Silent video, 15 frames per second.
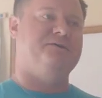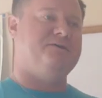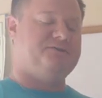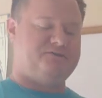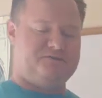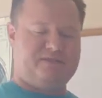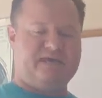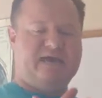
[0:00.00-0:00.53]

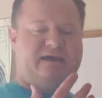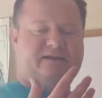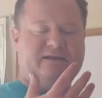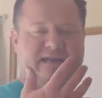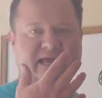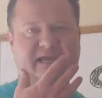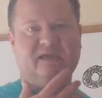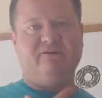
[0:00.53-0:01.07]
So that
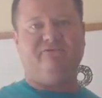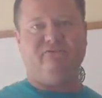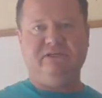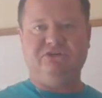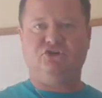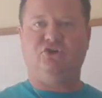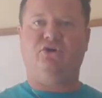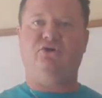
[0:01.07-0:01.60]
negatively
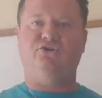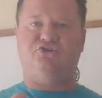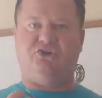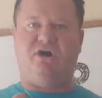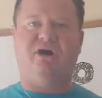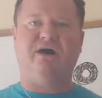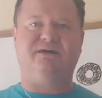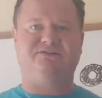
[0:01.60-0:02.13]
charged
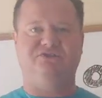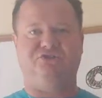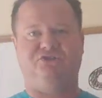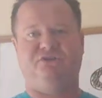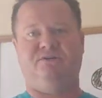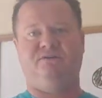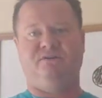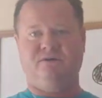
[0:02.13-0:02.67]

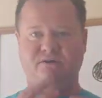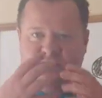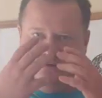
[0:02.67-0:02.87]
oxygen